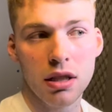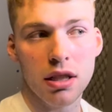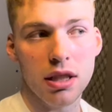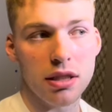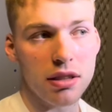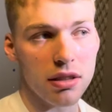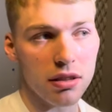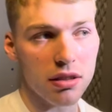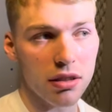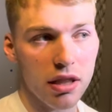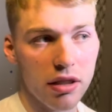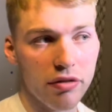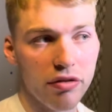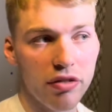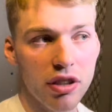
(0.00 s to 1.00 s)
it just
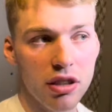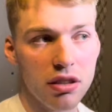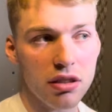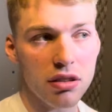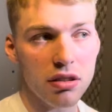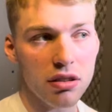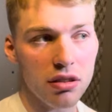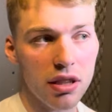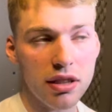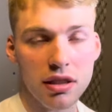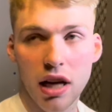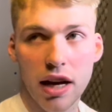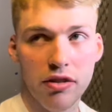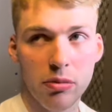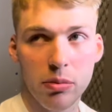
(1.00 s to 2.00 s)
it feeds
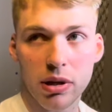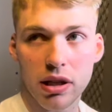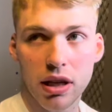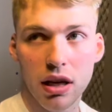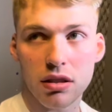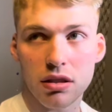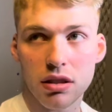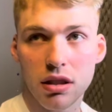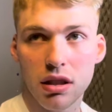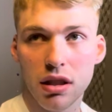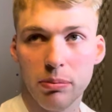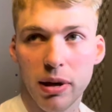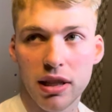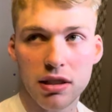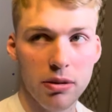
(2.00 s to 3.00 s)
into everybody else and
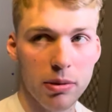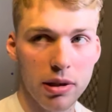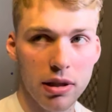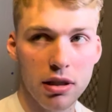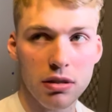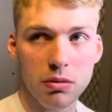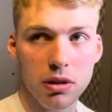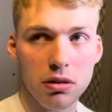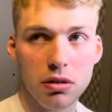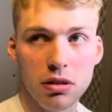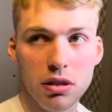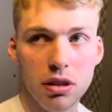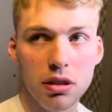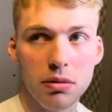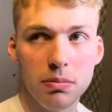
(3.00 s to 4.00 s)
it makes everybody else want to do the
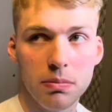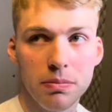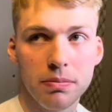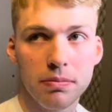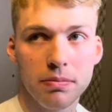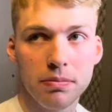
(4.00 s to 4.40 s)
same.